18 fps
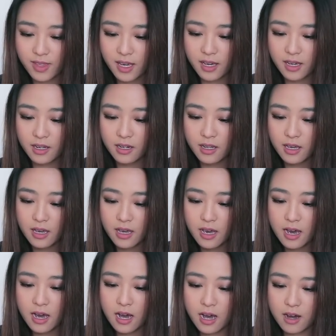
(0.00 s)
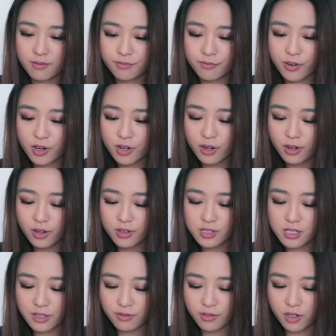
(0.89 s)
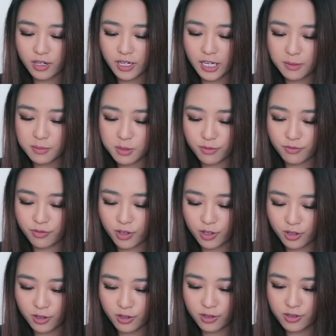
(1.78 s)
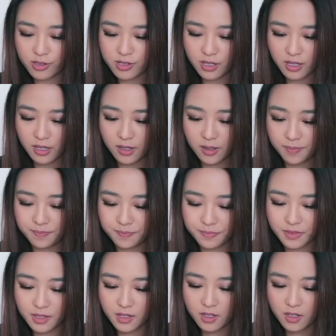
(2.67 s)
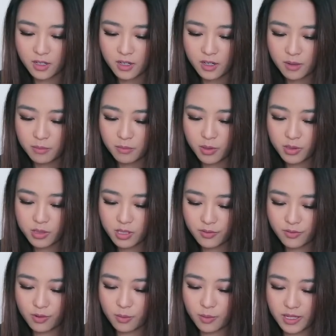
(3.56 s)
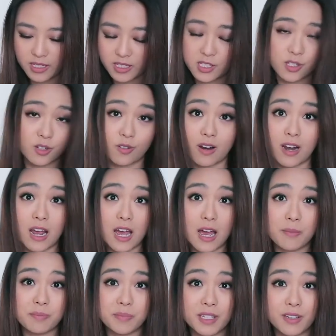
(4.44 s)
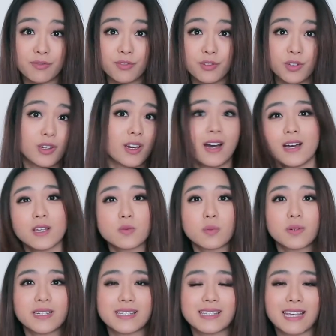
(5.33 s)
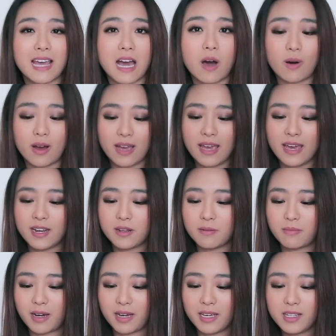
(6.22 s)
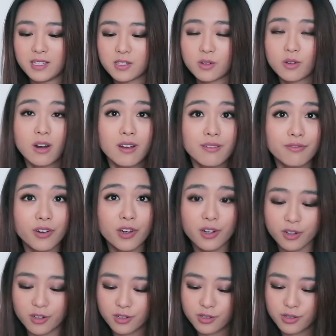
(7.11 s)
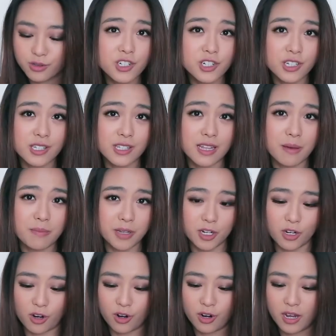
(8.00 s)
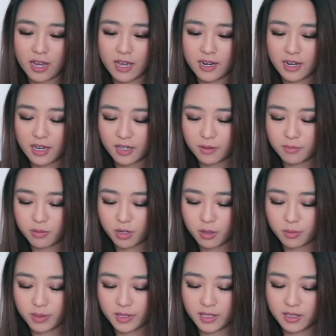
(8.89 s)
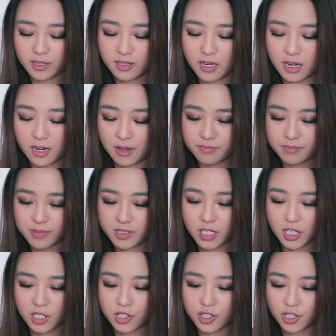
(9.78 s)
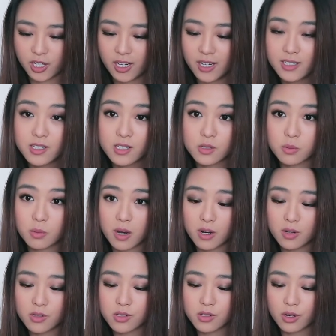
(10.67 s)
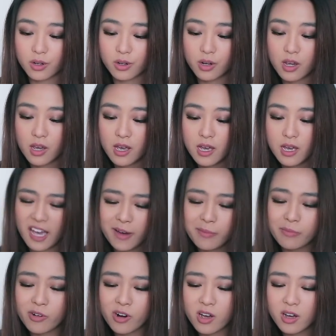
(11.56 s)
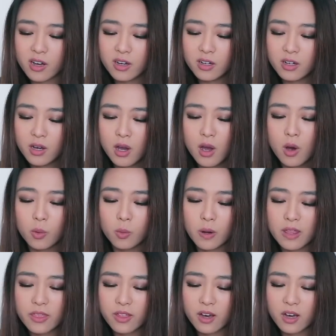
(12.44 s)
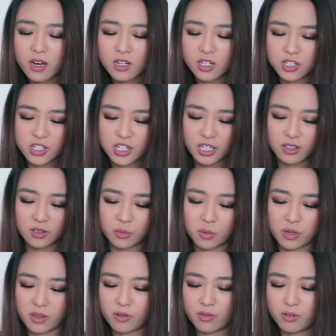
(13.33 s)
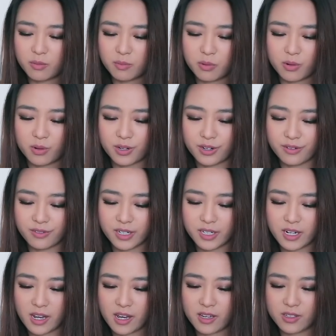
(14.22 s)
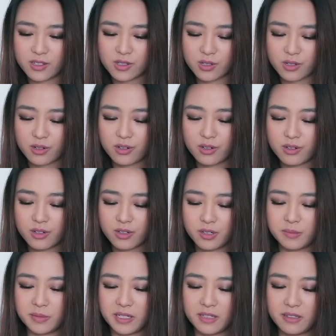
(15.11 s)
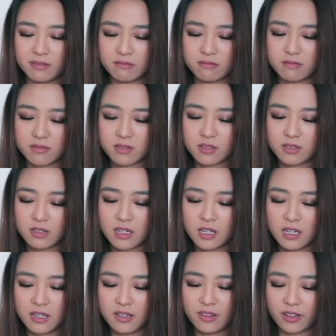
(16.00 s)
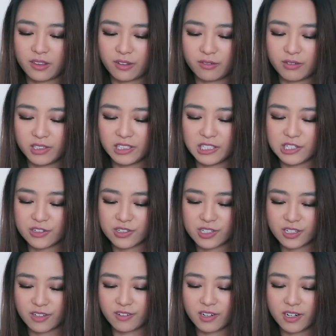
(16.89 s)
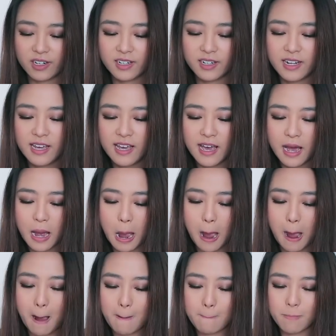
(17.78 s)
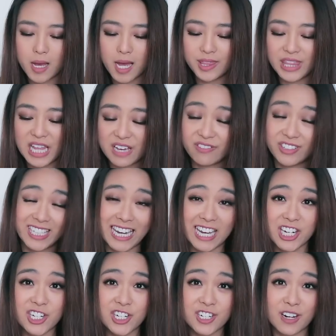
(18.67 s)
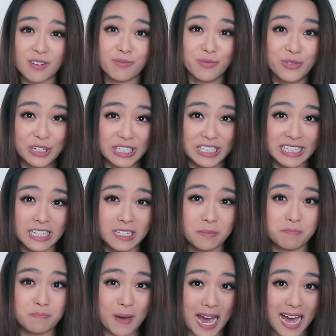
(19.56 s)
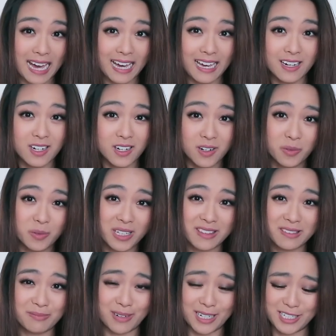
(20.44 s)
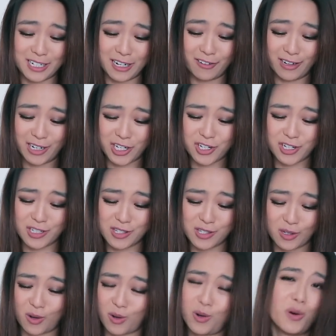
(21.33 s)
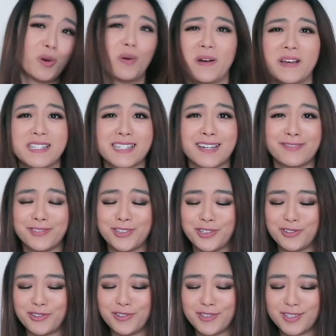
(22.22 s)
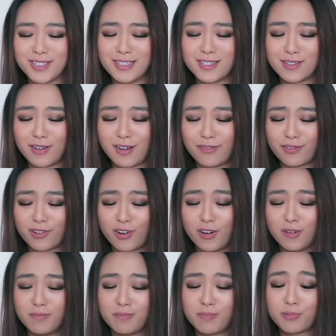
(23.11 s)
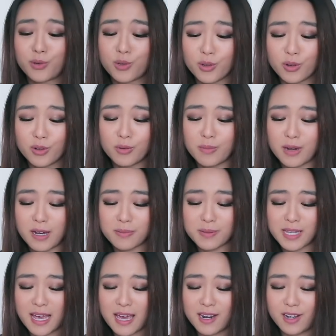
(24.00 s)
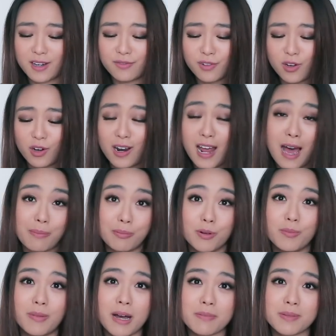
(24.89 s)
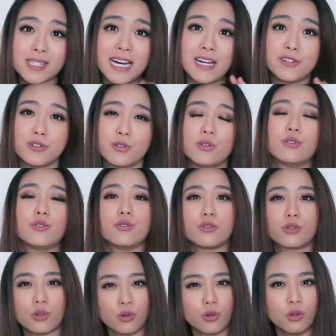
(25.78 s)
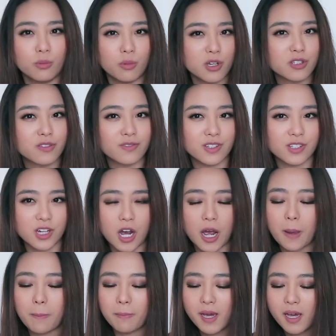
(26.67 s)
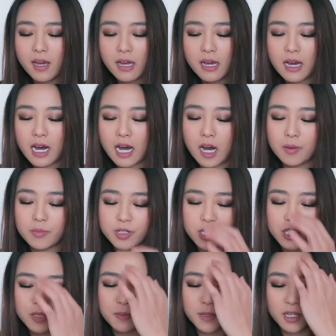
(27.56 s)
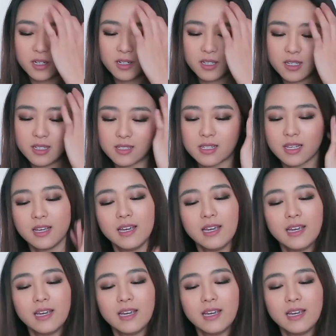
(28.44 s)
that. Photos, I've got heaps of photos, mostly for my Instagram. If you guys want to see how I edit my Instagram photos, just let me know and I can probably teach you guys as well. So camera, weather, just check the weather report every day. So I mean, nothing really interesting, right? Navigation, I'm really bad with my directions, so I'll always have to use it. So I've got Google Maps and I've got Apple Maps. I do use Google most of the time, just because